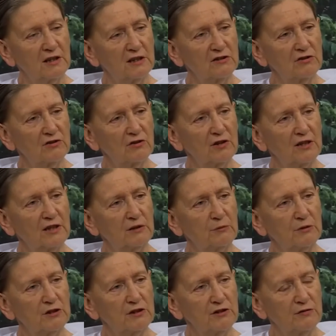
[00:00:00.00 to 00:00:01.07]
It's not
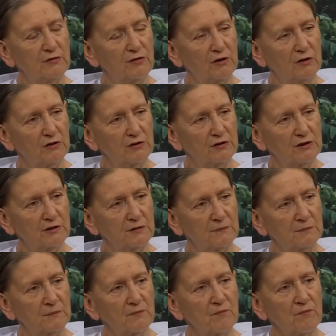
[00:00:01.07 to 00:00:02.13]
anybody's fault.
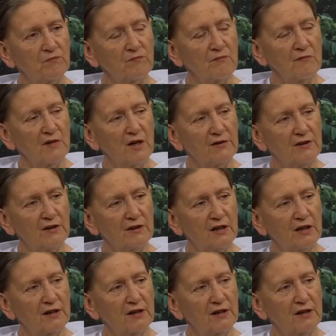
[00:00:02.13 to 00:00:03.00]
There are